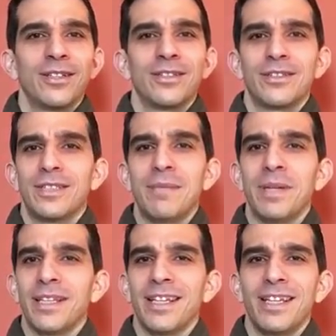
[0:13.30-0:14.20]

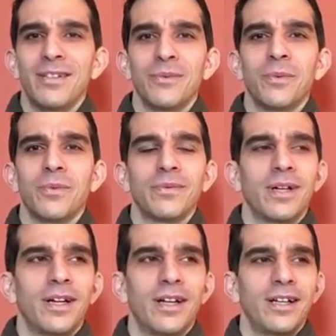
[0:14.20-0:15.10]
seemingly
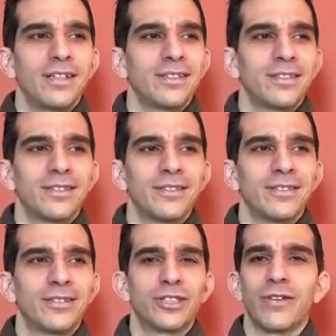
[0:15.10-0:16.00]
uh,
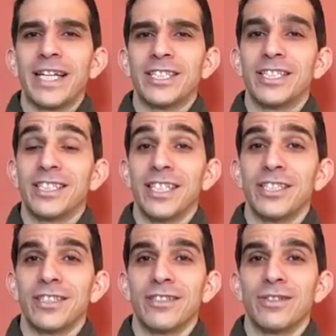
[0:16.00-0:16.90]
strange
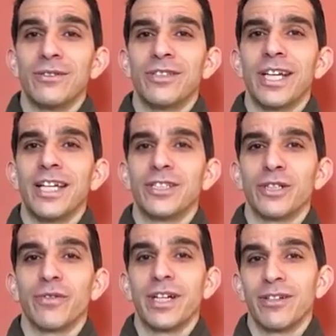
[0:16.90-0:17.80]
decision to change
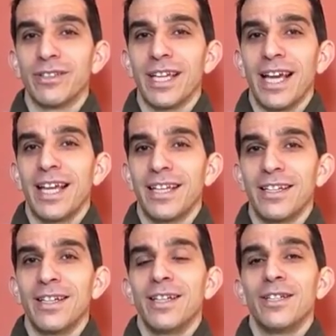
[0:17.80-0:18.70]
careers and
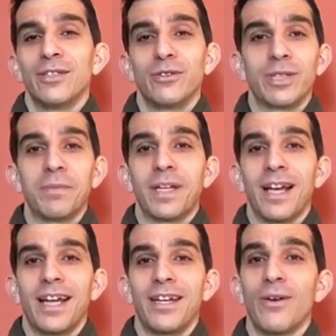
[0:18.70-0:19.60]
do something
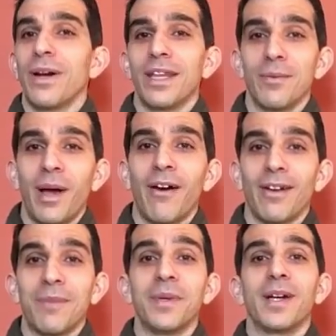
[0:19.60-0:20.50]
I didn't know anything about
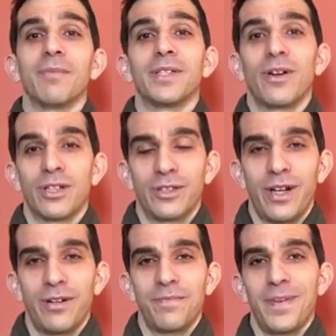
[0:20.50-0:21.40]
and become a dog
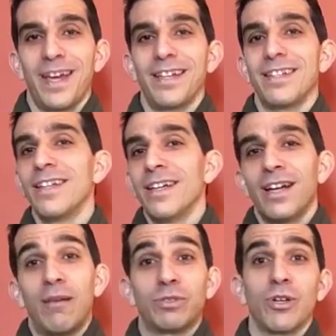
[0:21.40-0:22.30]
trainer. And
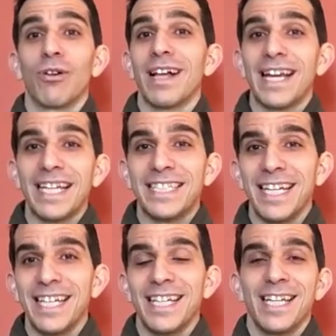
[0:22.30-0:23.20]
I'm so glad I did
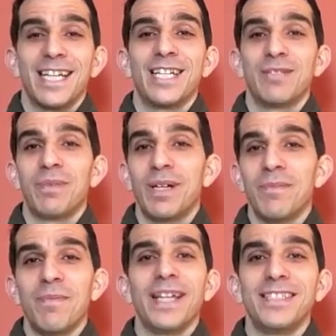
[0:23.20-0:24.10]
it. It has been an
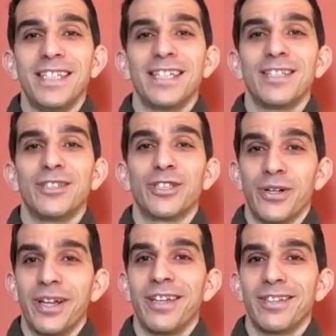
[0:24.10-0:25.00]
amazing
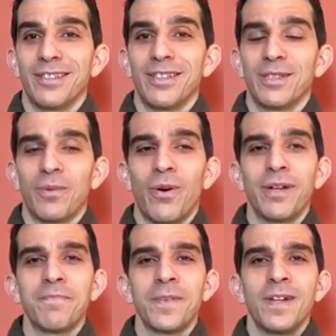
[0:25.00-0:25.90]
journey to this point,